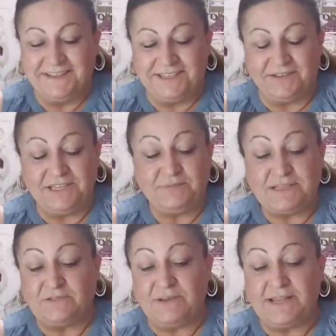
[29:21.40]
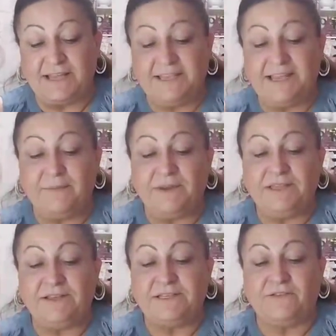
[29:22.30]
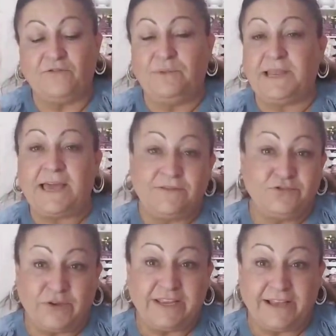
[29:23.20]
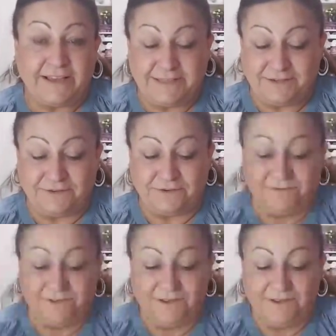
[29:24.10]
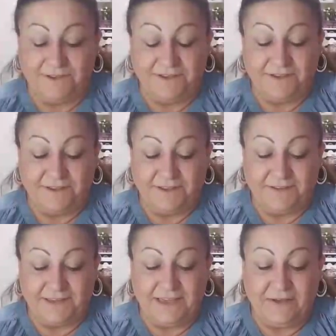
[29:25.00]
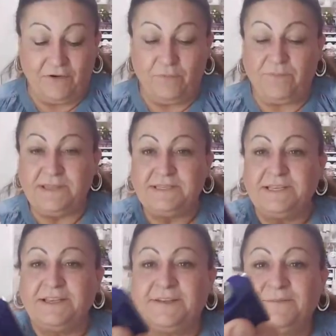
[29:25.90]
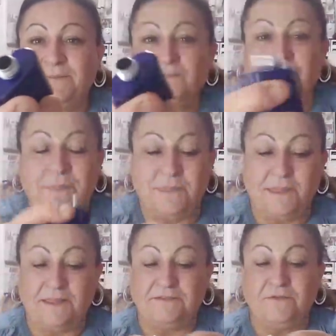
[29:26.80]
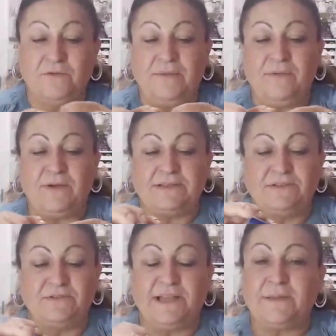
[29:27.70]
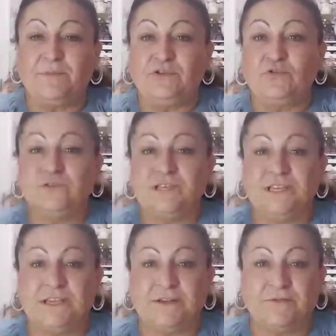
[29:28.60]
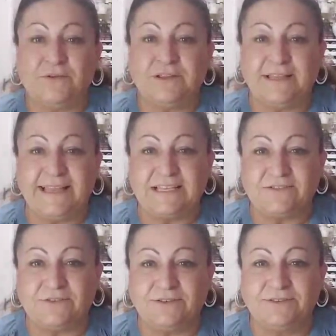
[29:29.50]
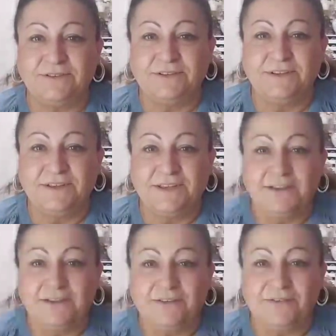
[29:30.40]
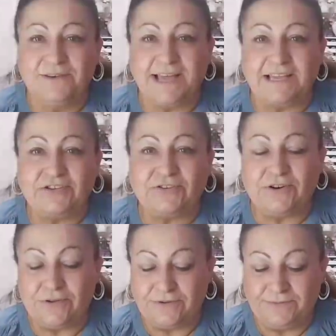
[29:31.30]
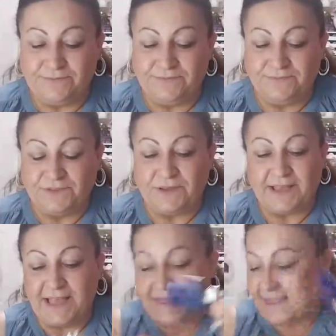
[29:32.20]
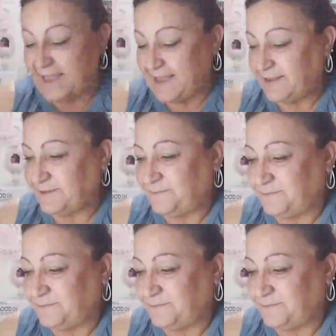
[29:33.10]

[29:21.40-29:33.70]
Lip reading: So this was $3.99, but it does open. I don't drink, guys, so it opens. So whoever wants to drink, I can put juice in here. Go in the desert. Good night, Cheryl. So I got that.